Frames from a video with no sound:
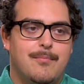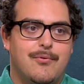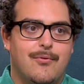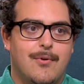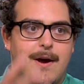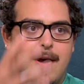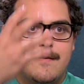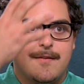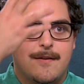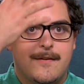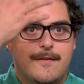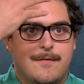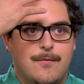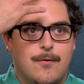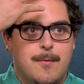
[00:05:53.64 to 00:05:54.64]

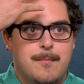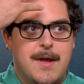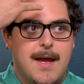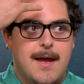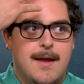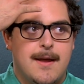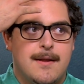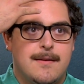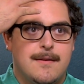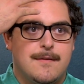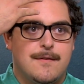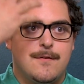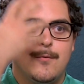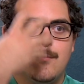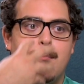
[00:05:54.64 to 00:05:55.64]
from
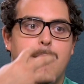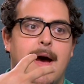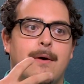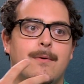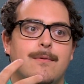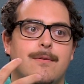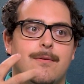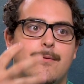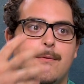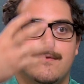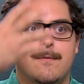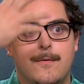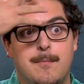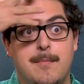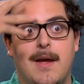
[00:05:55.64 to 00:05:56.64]
head to mouth
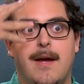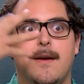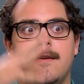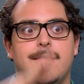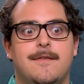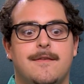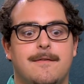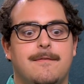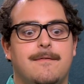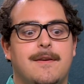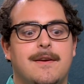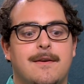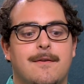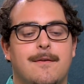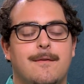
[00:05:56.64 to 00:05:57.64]
or from head to
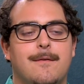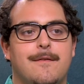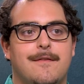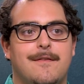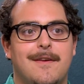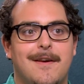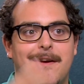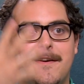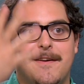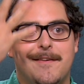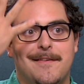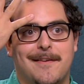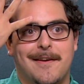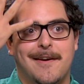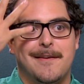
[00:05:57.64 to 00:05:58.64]
fingers
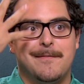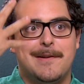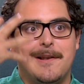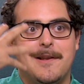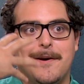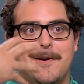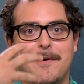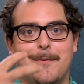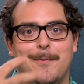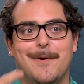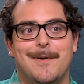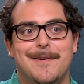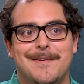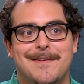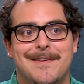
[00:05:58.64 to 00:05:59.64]
is kind of a long
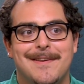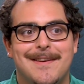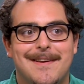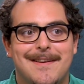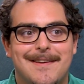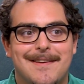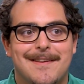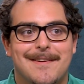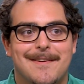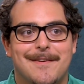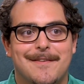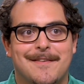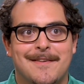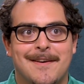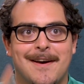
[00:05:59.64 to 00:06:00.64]
one.
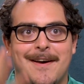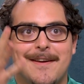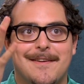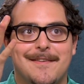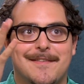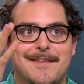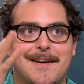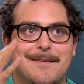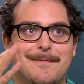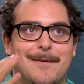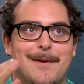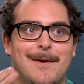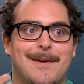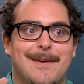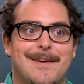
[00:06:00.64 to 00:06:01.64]
It's not
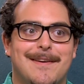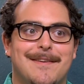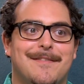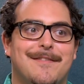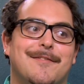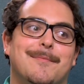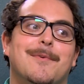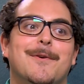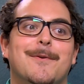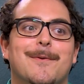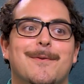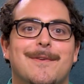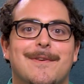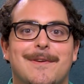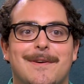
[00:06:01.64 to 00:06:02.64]
very
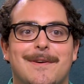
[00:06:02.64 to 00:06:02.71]
smooth, you